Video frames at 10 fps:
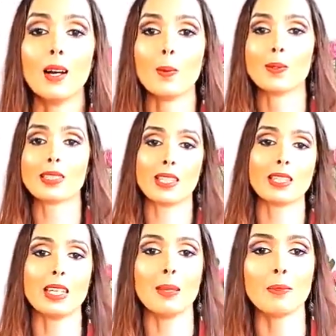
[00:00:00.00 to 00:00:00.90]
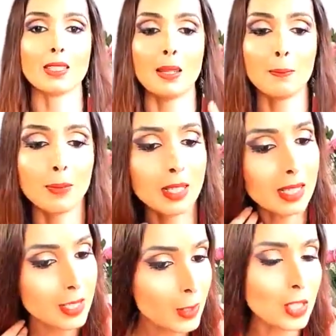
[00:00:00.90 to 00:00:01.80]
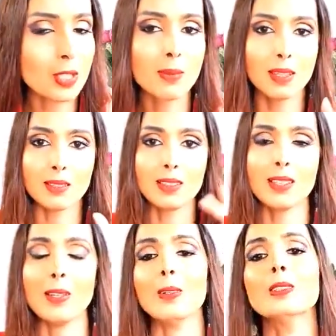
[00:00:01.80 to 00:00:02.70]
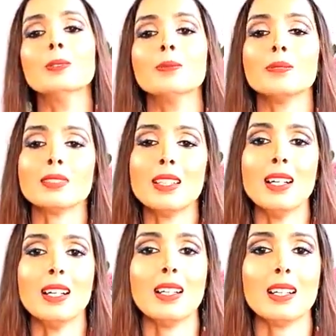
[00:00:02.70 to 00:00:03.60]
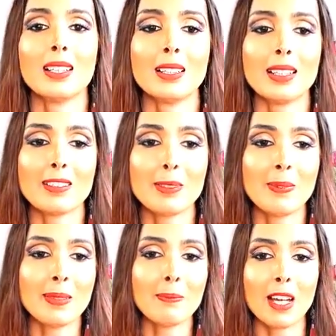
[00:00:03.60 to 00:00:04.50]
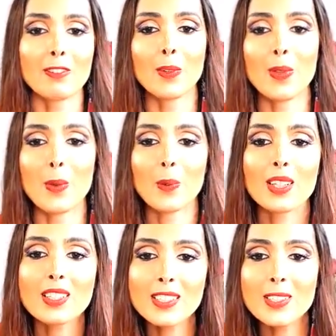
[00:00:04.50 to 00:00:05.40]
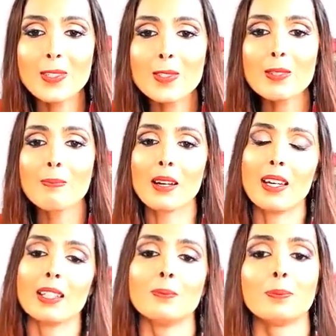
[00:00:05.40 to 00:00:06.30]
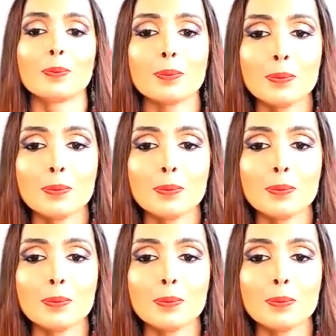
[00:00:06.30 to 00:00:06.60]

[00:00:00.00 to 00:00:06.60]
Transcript: I won't say the name because I'm putting on a YouTube, and you have to be mindful with the words you use, but